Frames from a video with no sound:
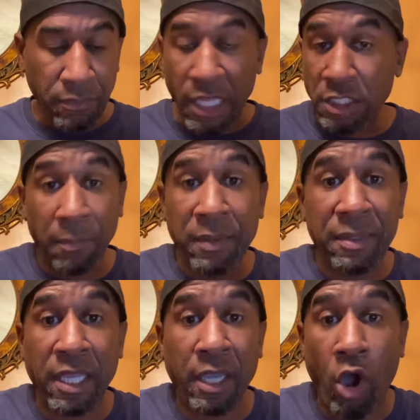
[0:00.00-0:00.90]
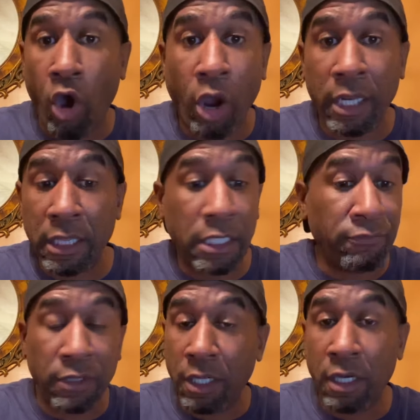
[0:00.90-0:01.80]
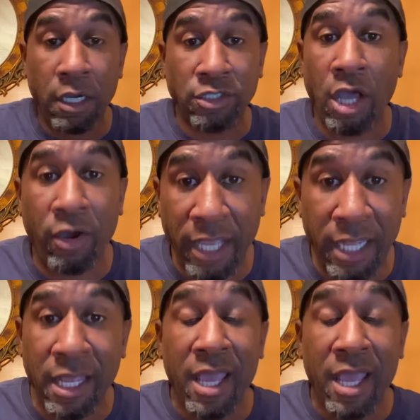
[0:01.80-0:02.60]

Some people think heart, liver, lungs, all that.